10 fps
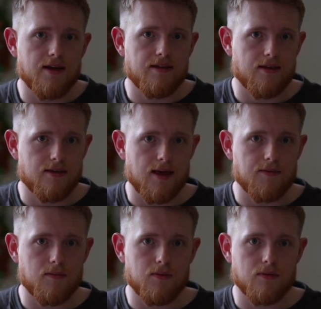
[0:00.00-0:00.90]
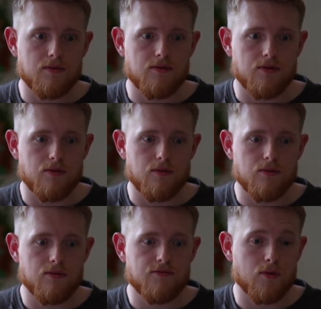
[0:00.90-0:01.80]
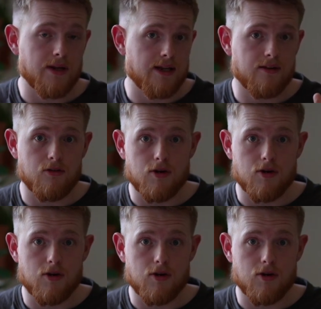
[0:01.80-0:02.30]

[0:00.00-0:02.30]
is susceptible to falling into